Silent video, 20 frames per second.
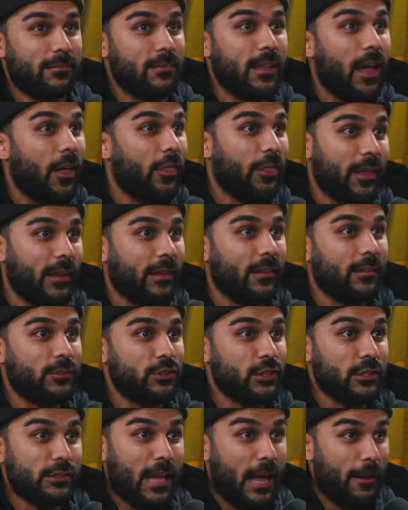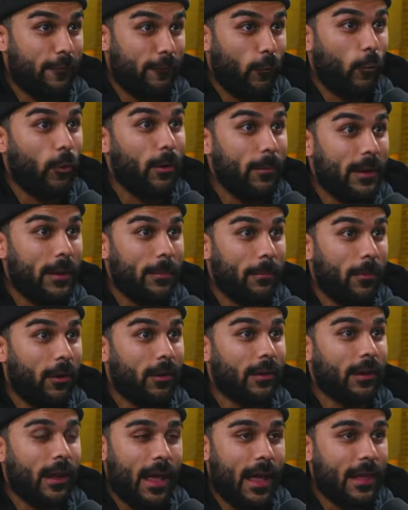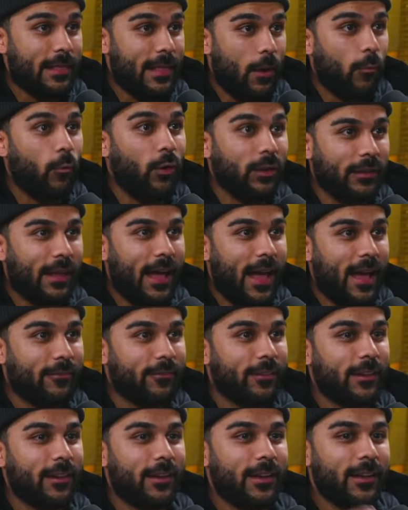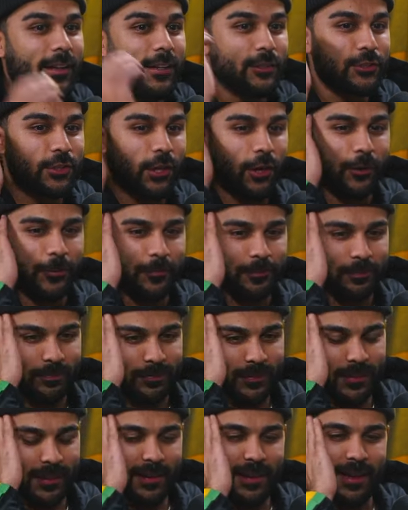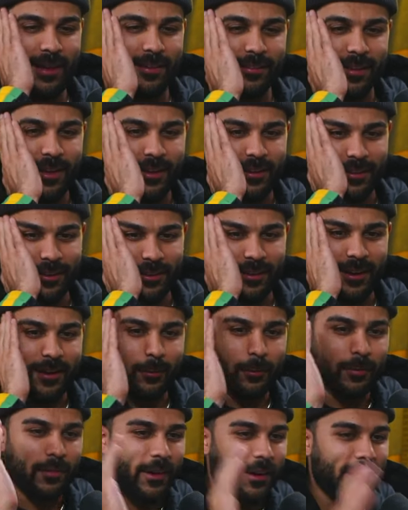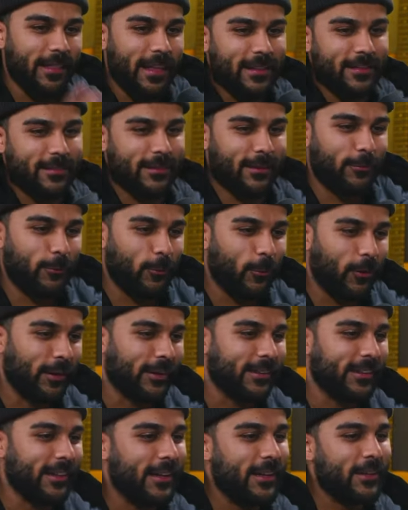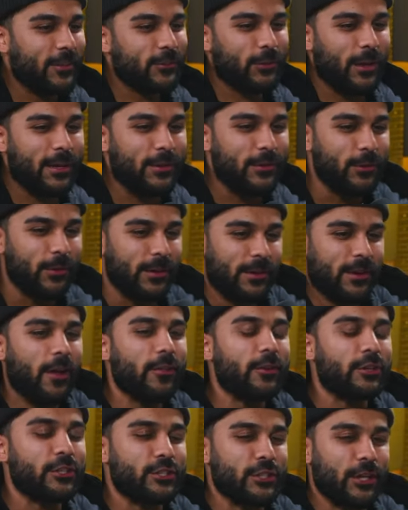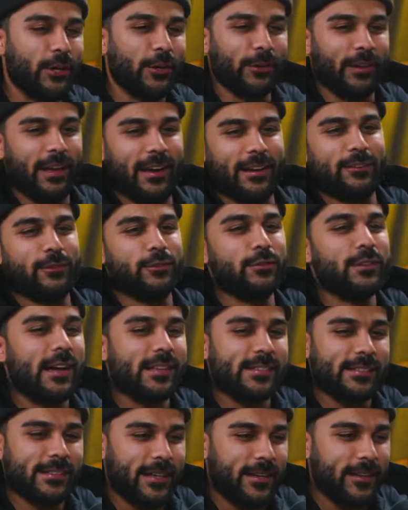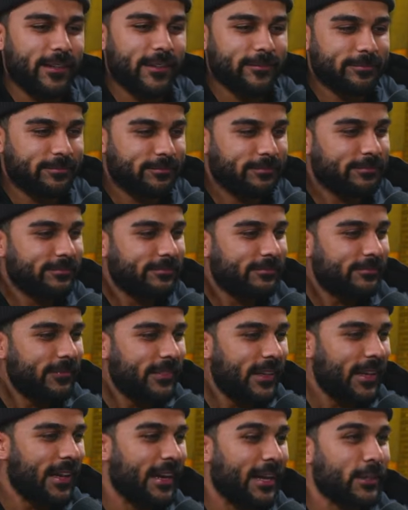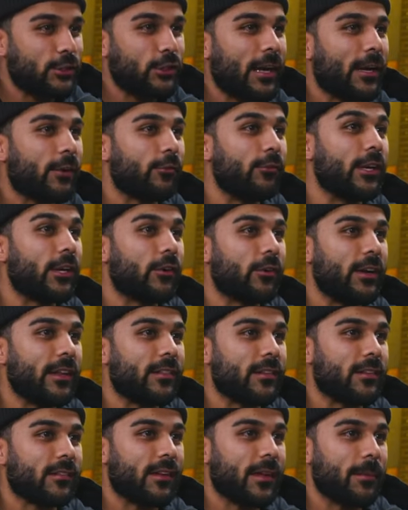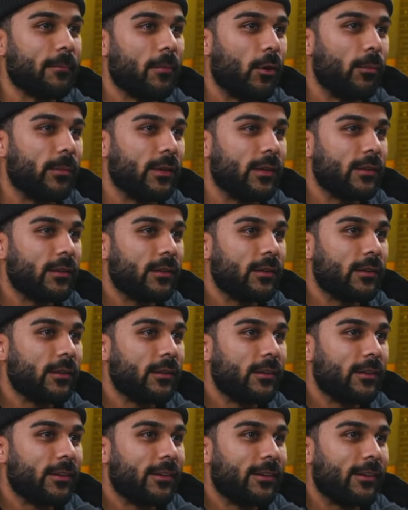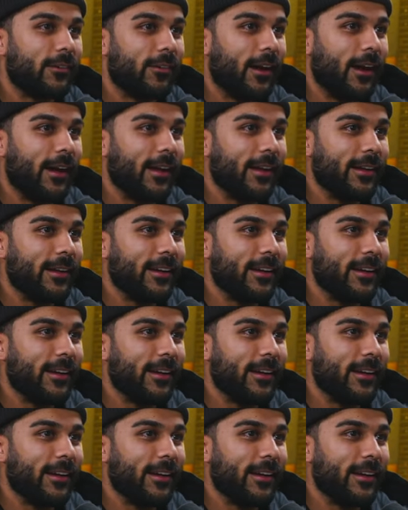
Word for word: nothing. Just at four minute mark, I had that one laugh. So I was like, all right, well, none of that stuff worked. So I do another show like two nights later and I try to recreate the same moment, right?